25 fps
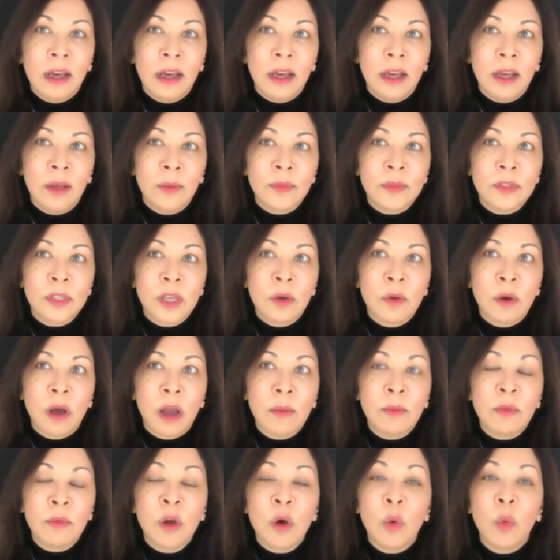So
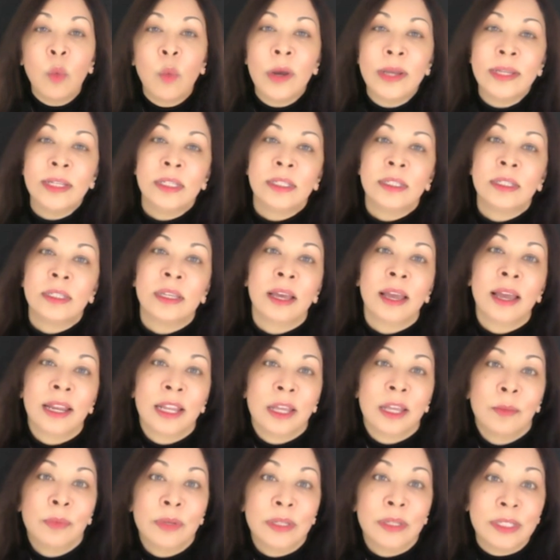I'm not wedded to
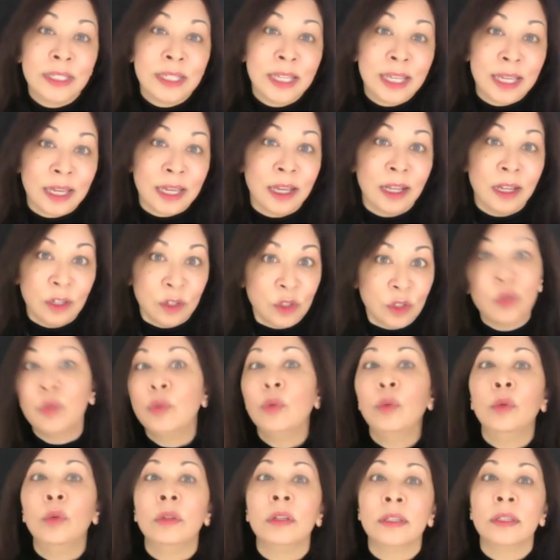any particular
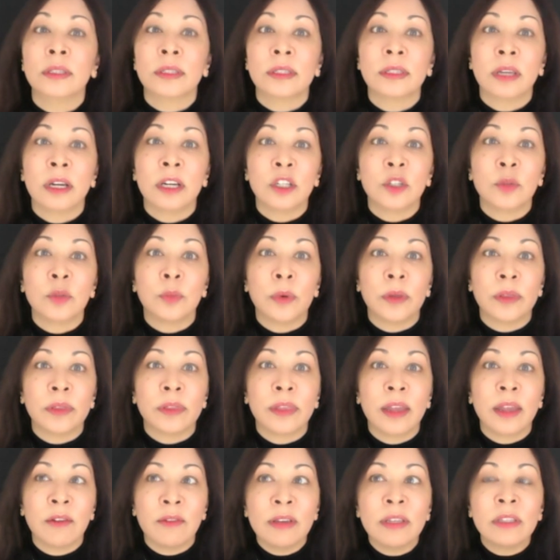tool as such, but
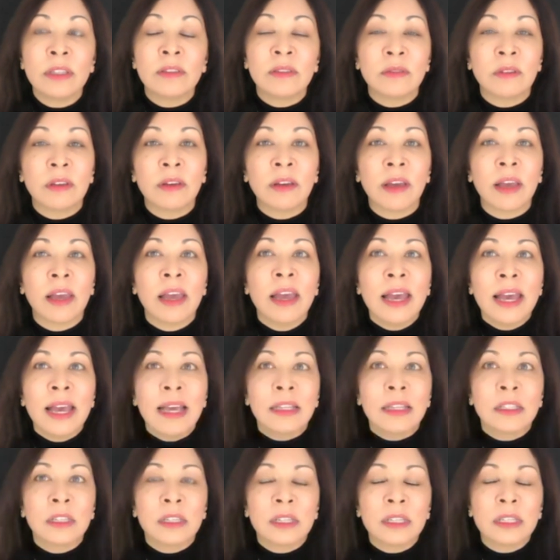there is,
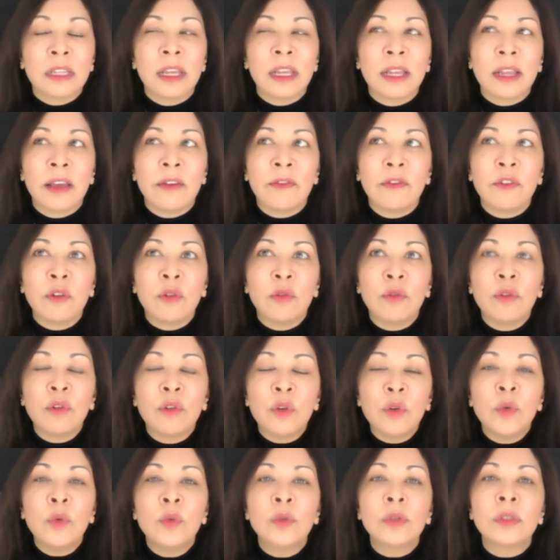so if you
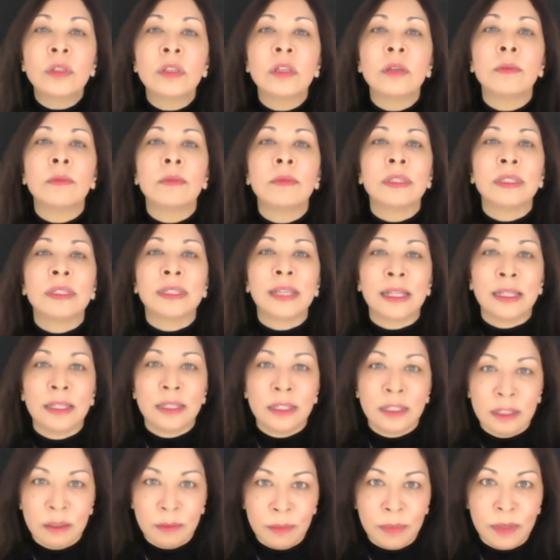use them
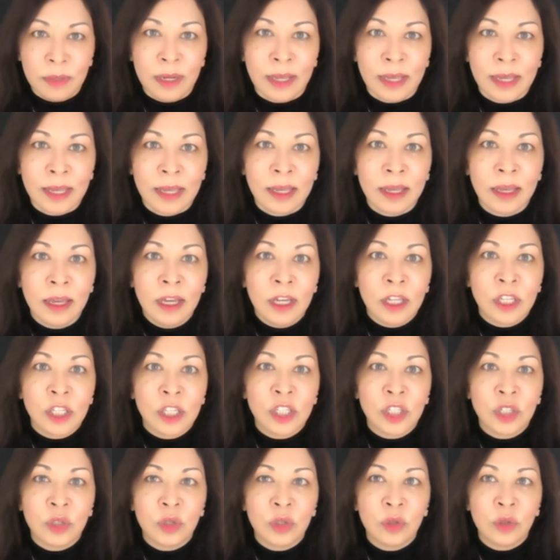sensibly
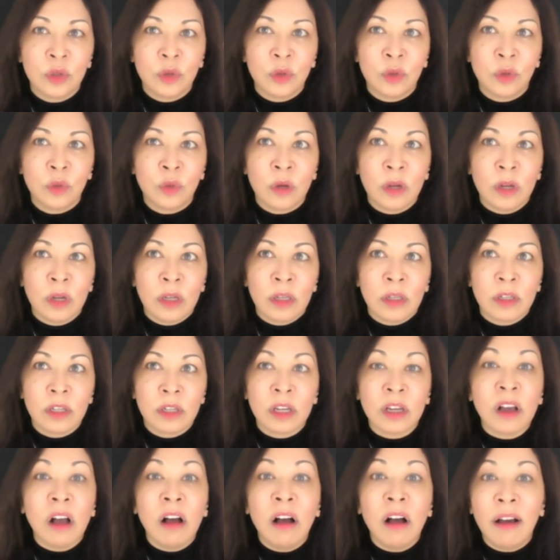to
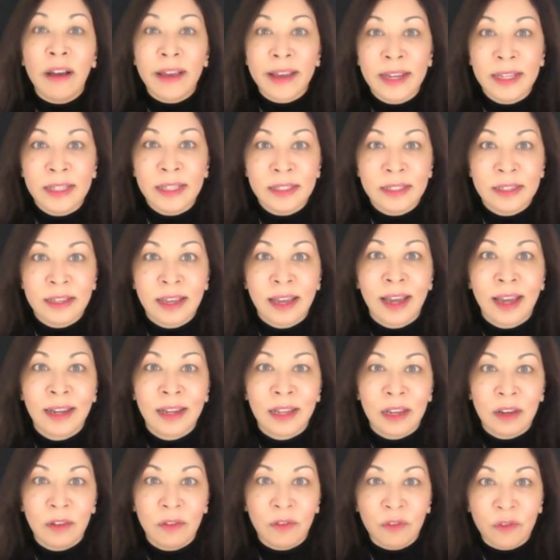guide and
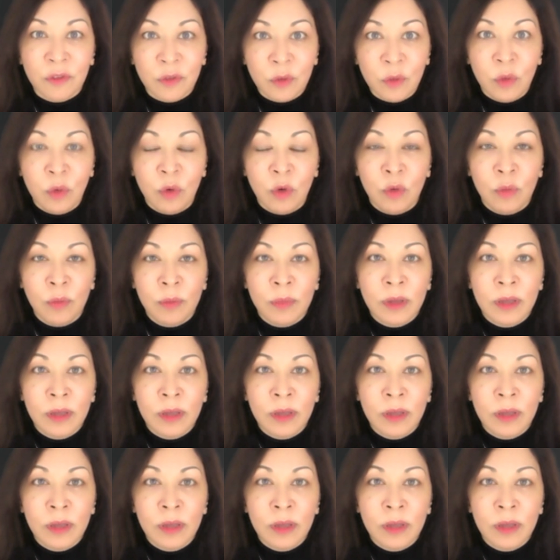inform,